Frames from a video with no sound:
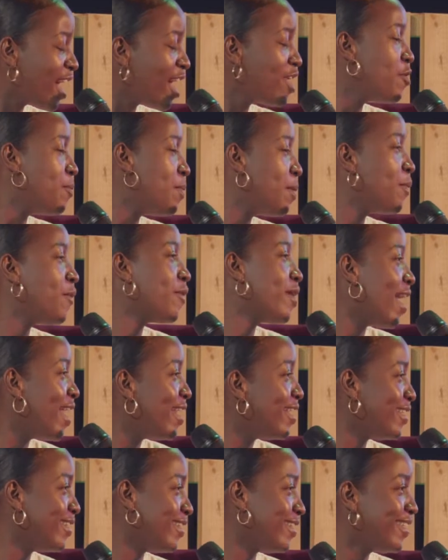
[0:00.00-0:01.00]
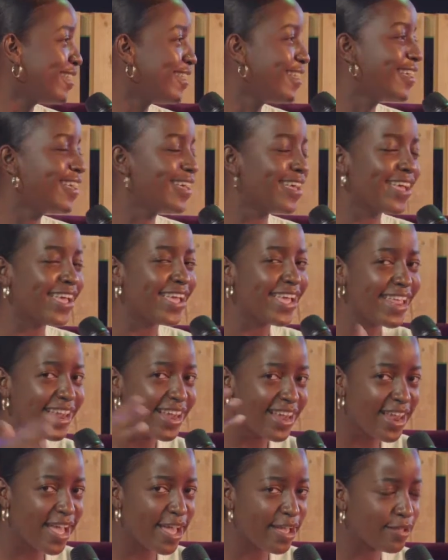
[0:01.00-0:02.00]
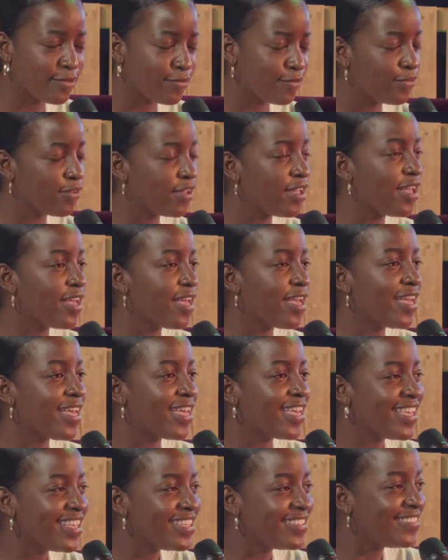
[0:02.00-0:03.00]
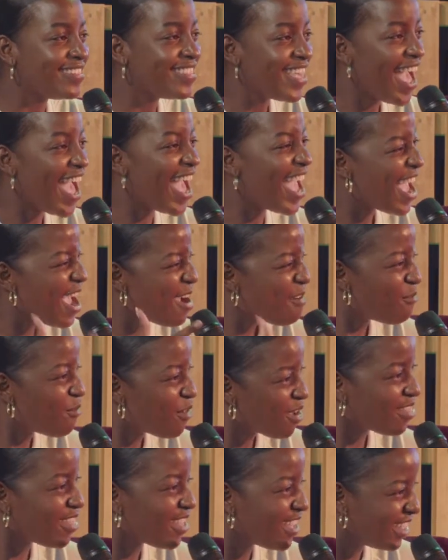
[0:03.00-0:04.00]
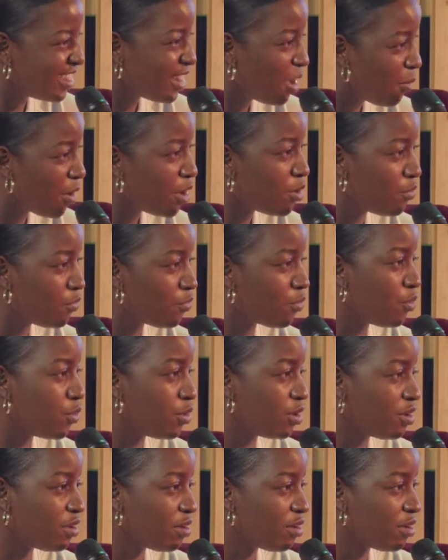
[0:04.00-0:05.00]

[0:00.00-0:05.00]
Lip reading: kind of people, Kali. In life, is there everything in the Word of God?